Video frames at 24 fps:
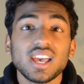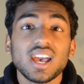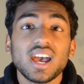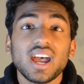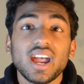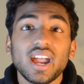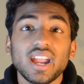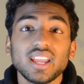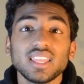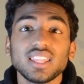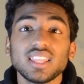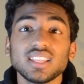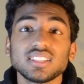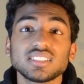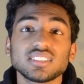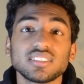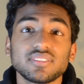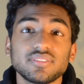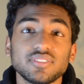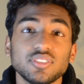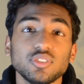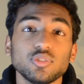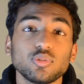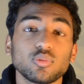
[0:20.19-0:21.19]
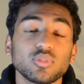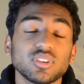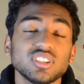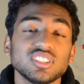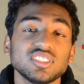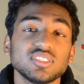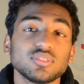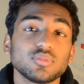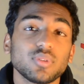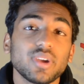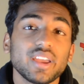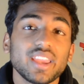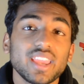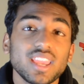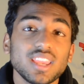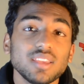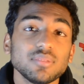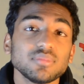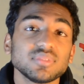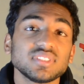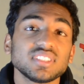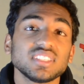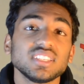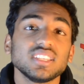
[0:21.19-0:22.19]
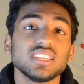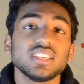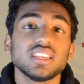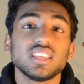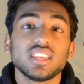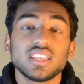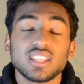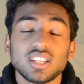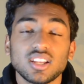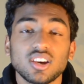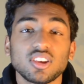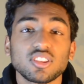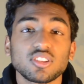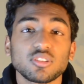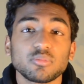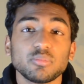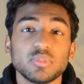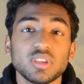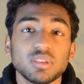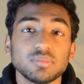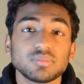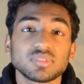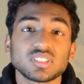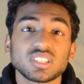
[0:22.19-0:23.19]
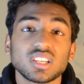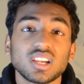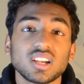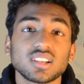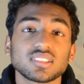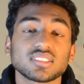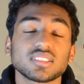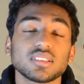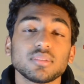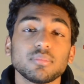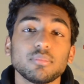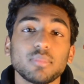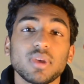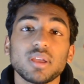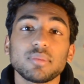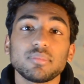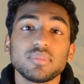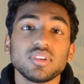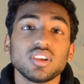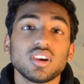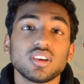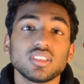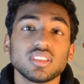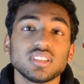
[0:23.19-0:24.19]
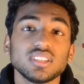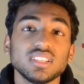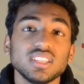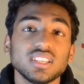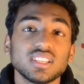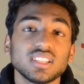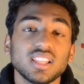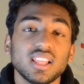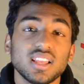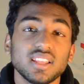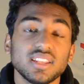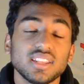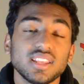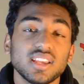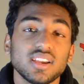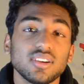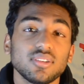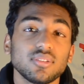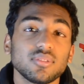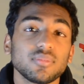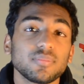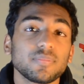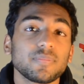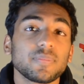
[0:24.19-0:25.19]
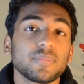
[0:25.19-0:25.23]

highlights a few reasons why AMC and other meme stocks might be on the decline now.